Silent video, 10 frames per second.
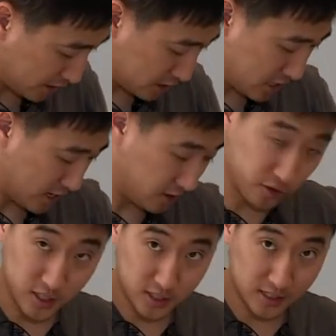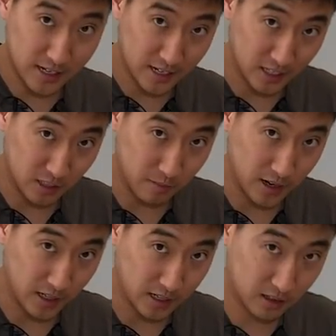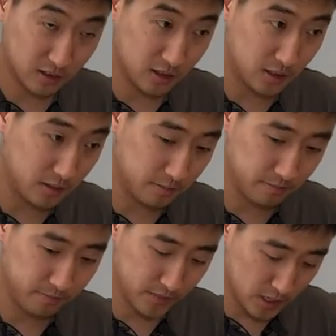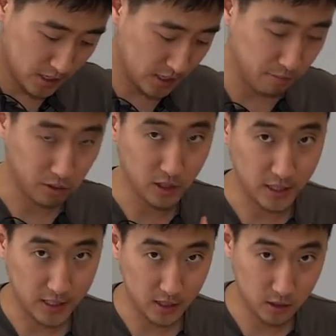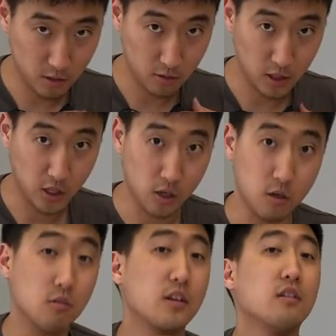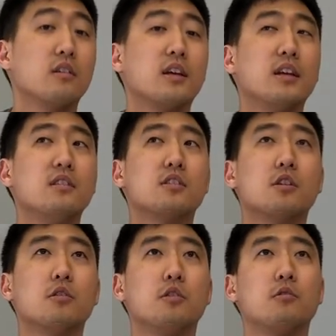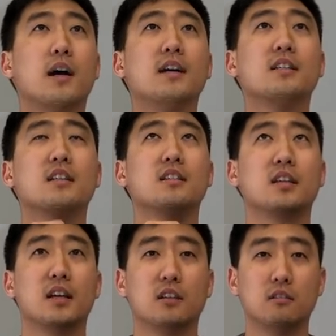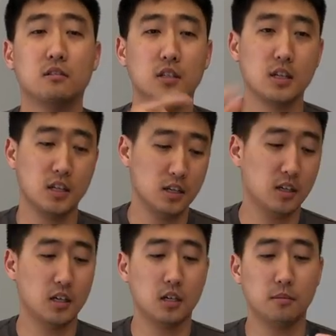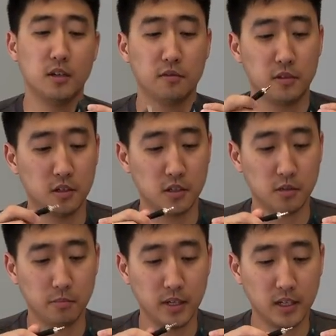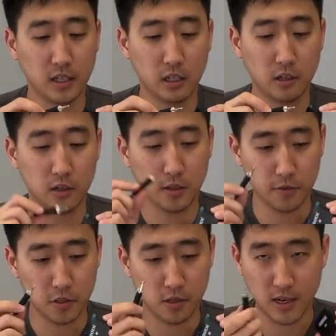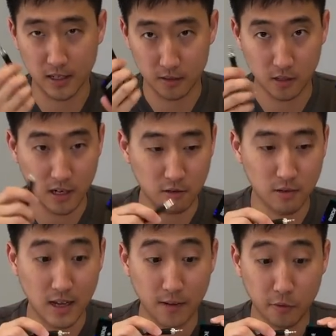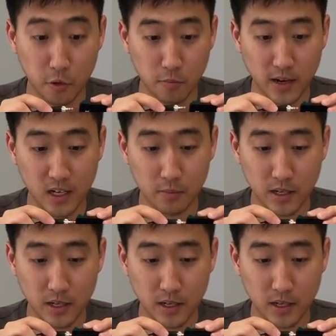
gonna take this Sennheiser mic um, and plug it into the Go kit so you guys can tell um, if there's a big, clear difference or not. Sorry, I do not have a Rode mic,